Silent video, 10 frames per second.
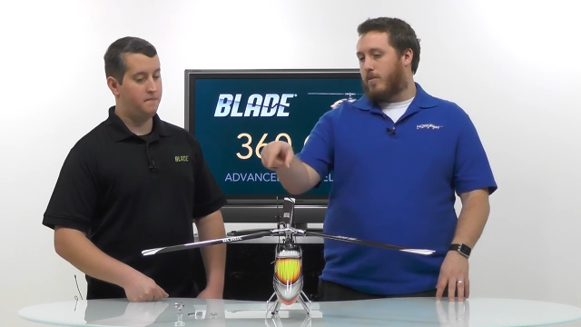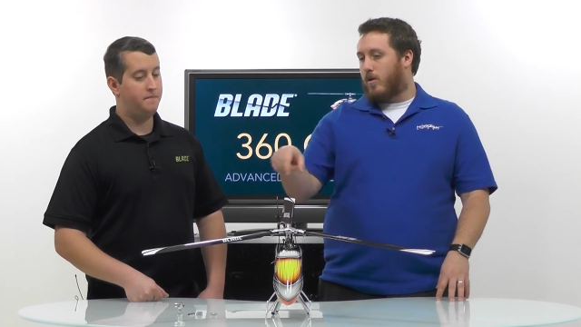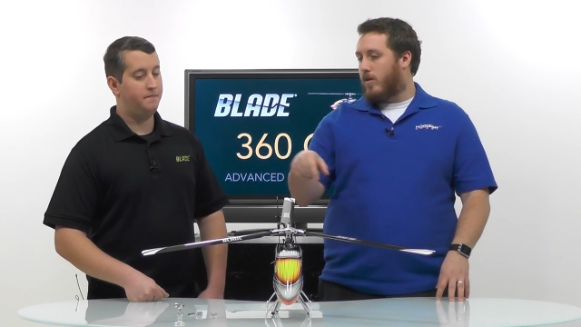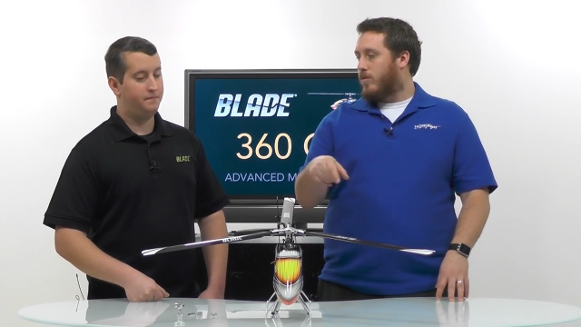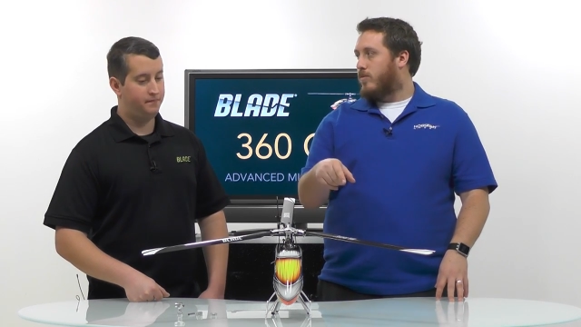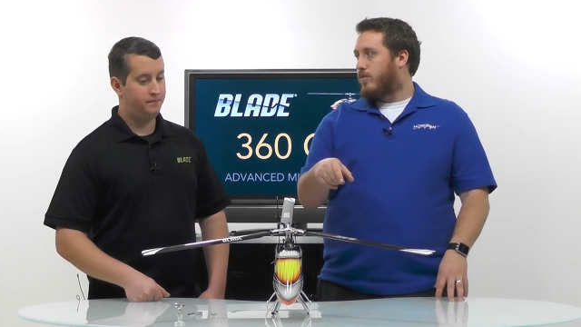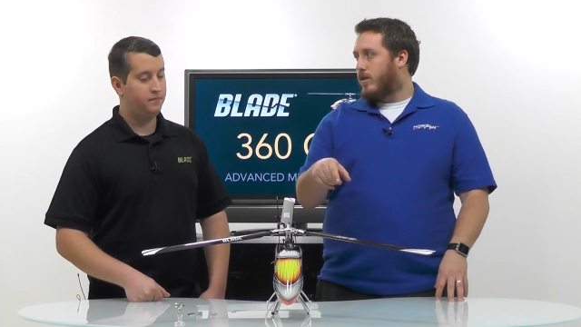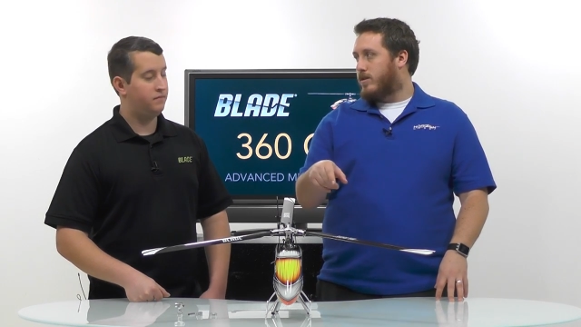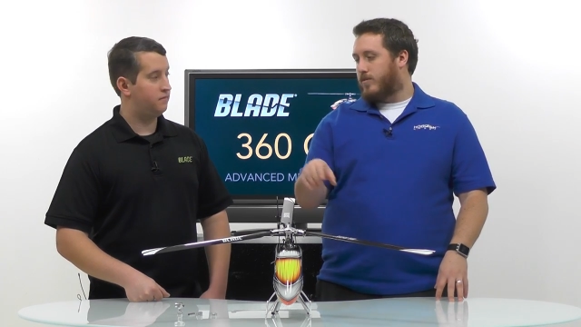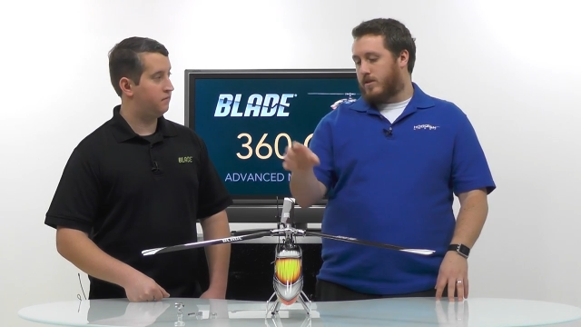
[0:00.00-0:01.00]
Speaker 1: them all
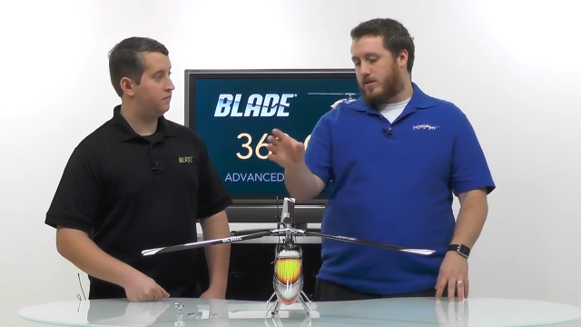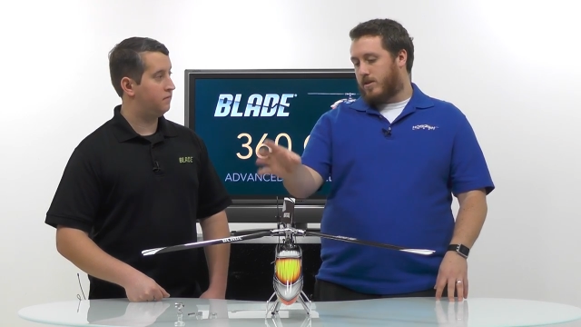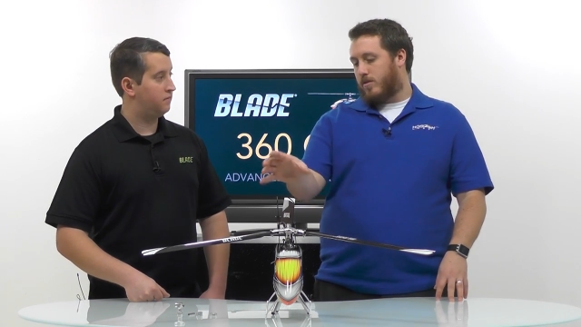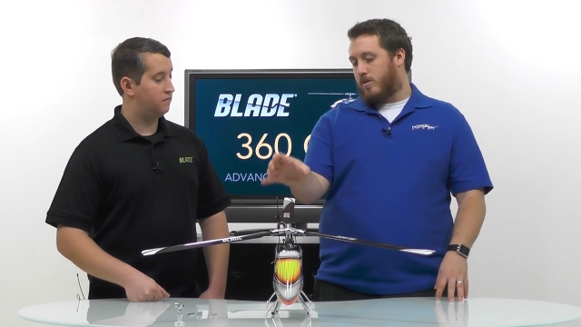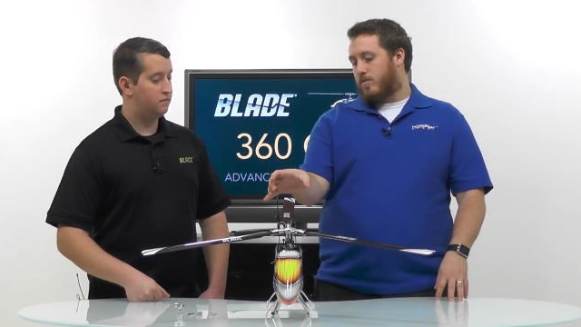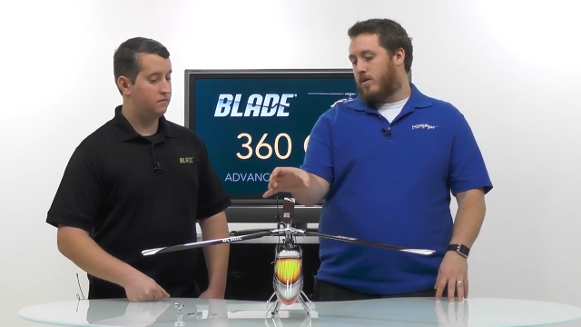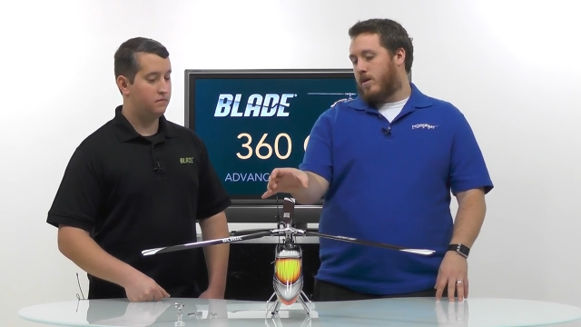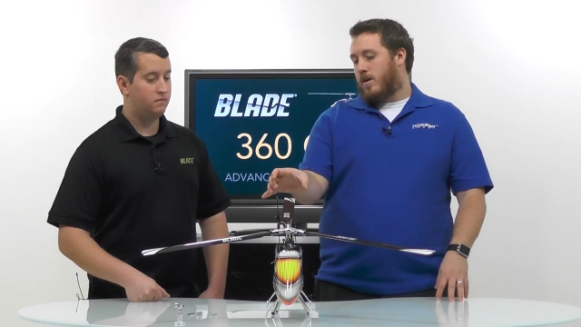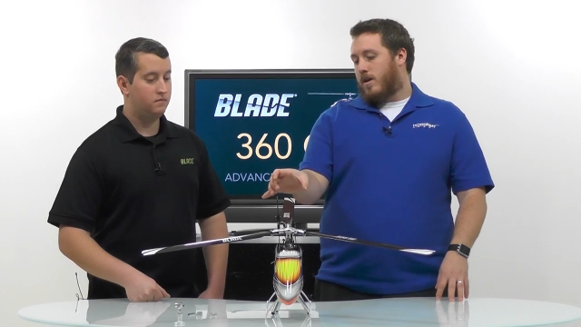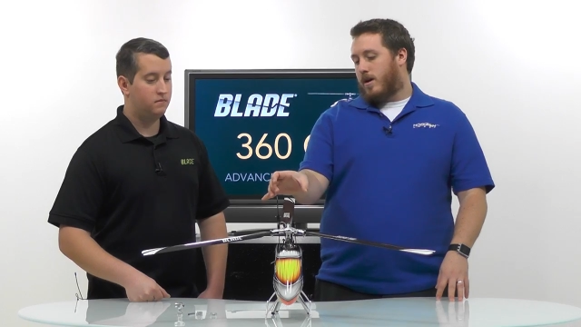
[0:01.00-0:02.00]
relatively zero
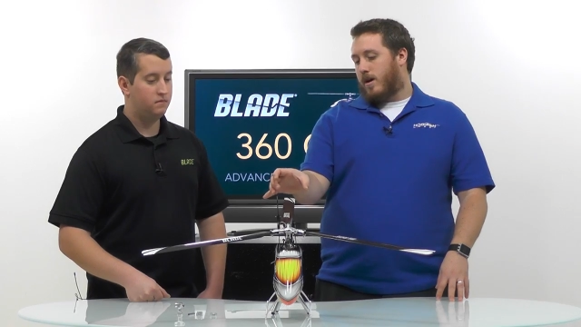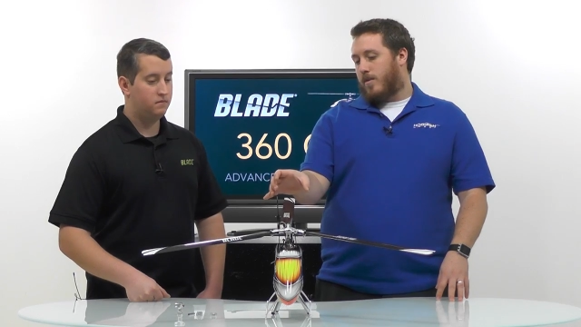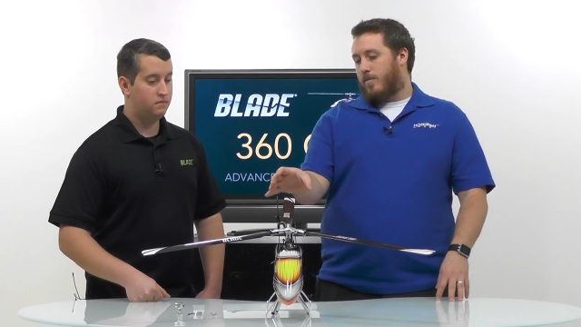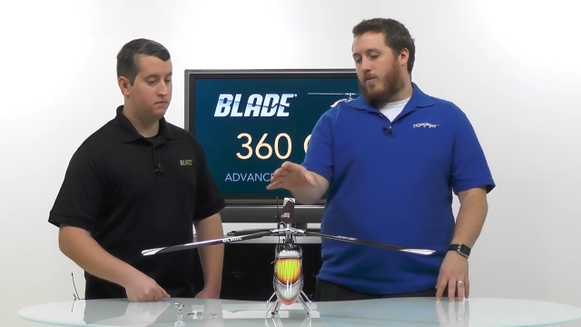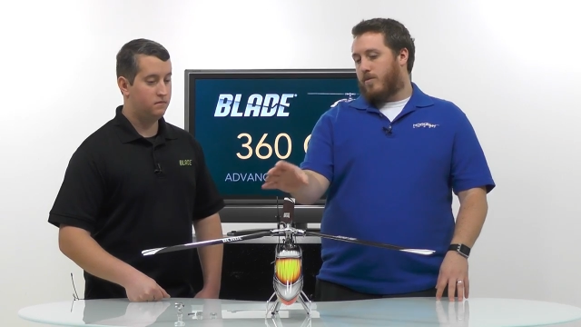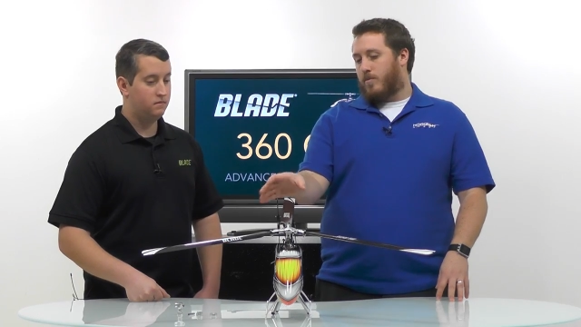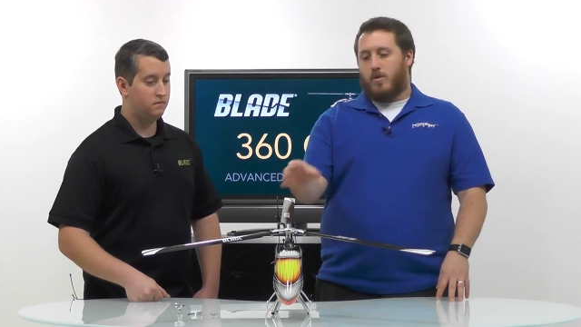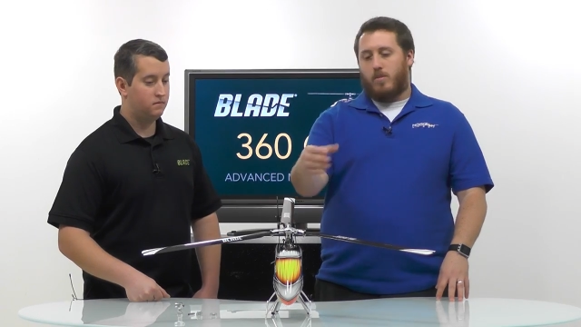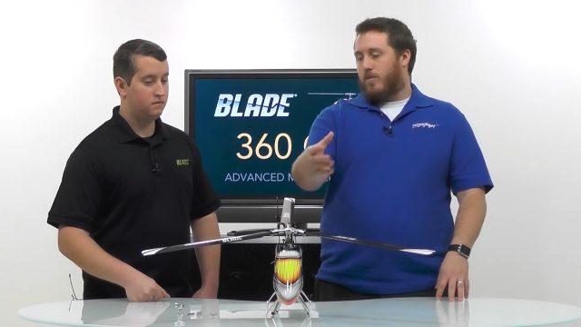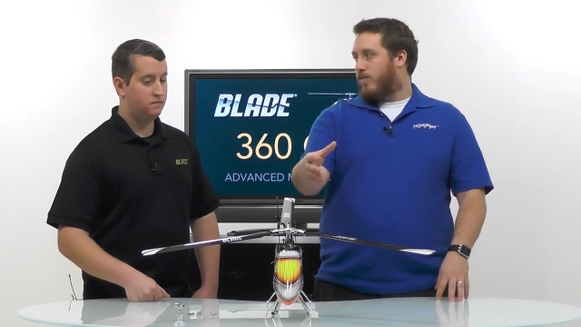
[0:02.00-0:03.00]
um, over the
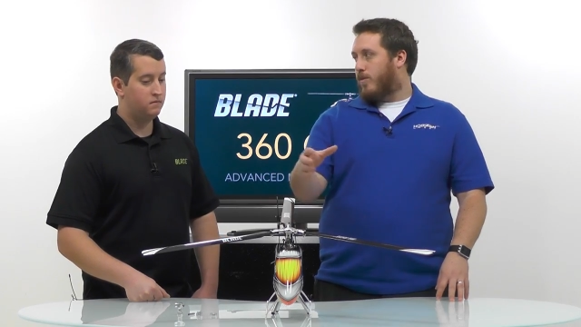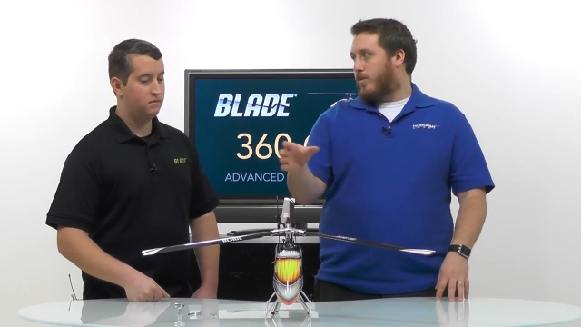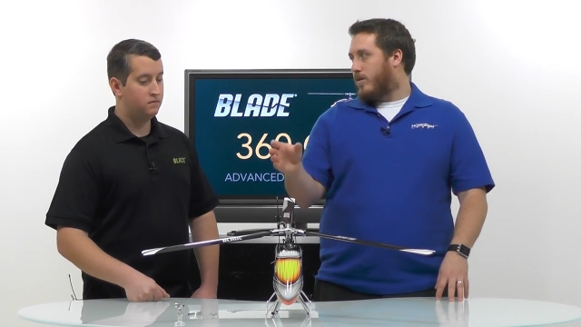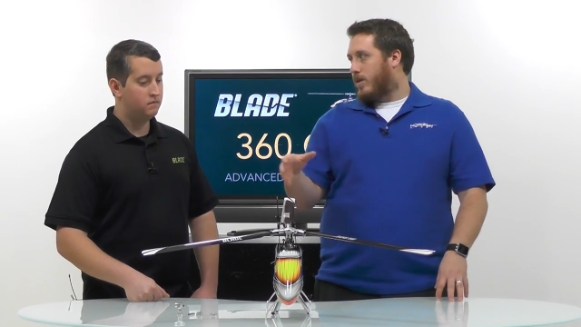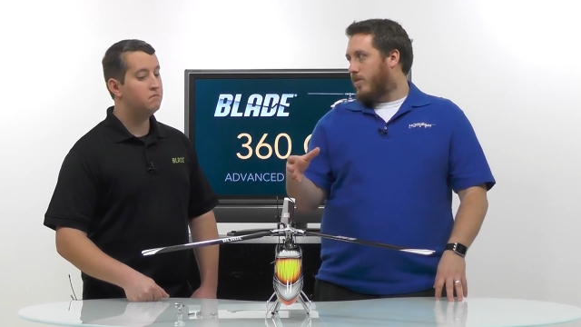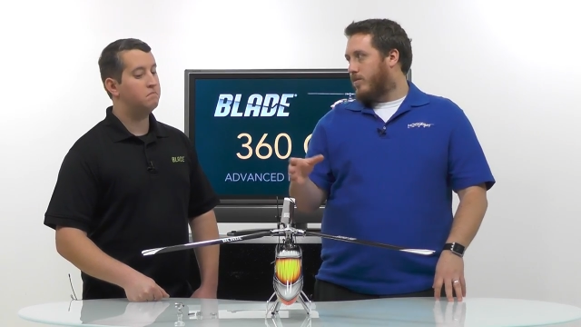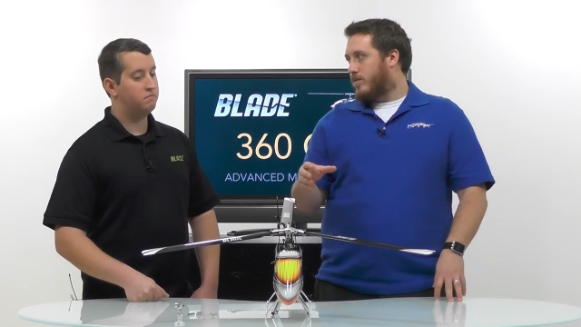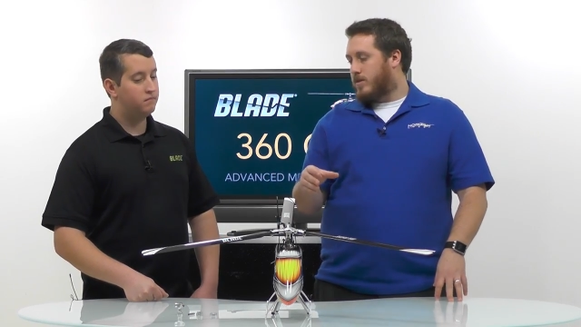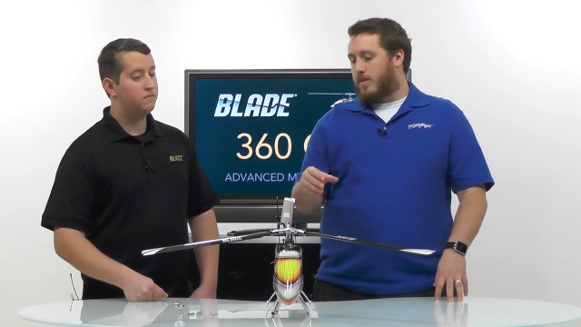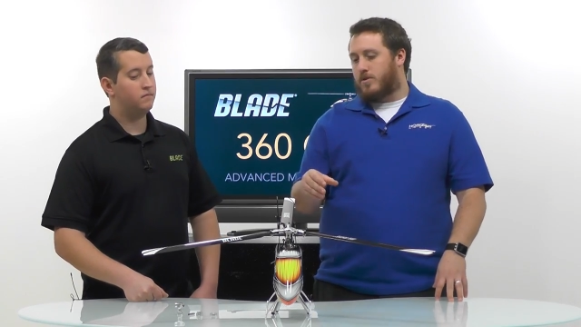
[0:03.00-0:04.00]
boom or forward, you
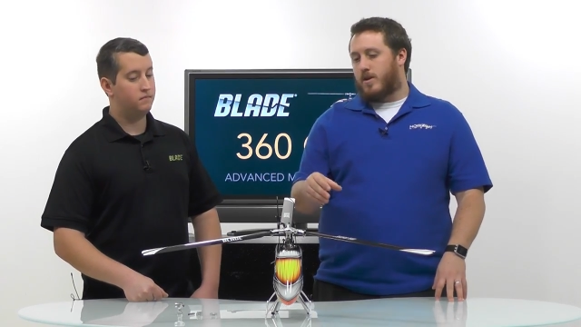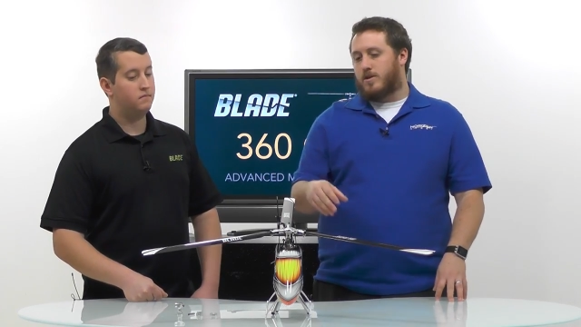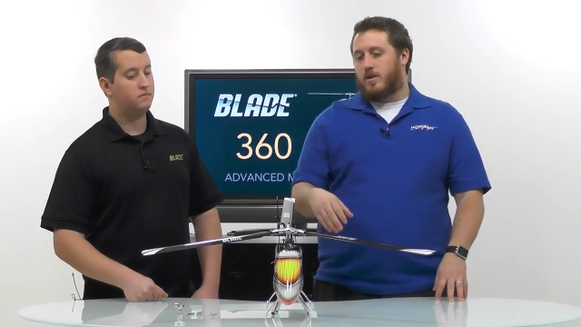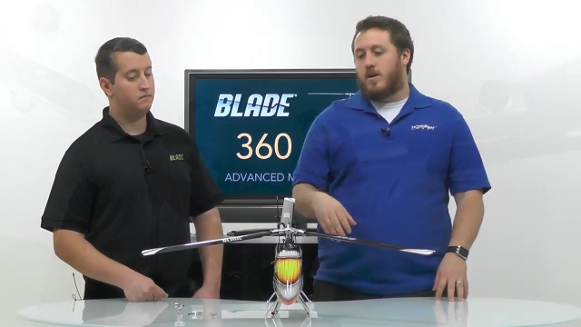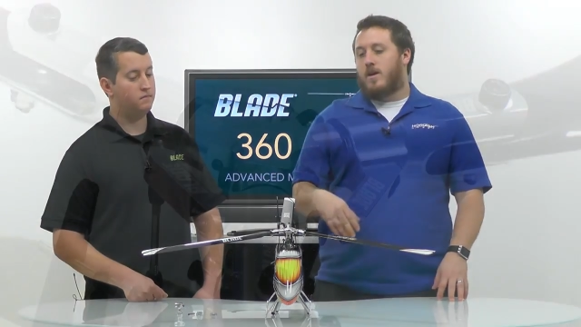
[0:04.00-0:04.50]
know, same direction.